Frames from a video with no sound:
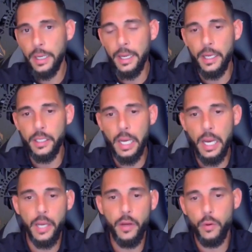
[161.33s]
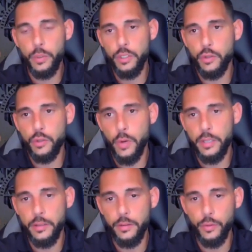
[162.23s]
And I always try
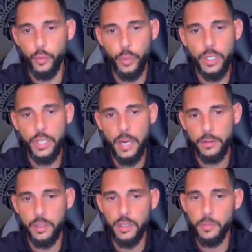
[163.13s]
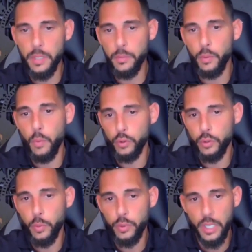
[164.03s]
to reach out to these people
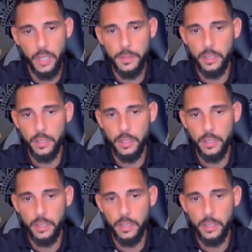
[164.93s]
multiple times,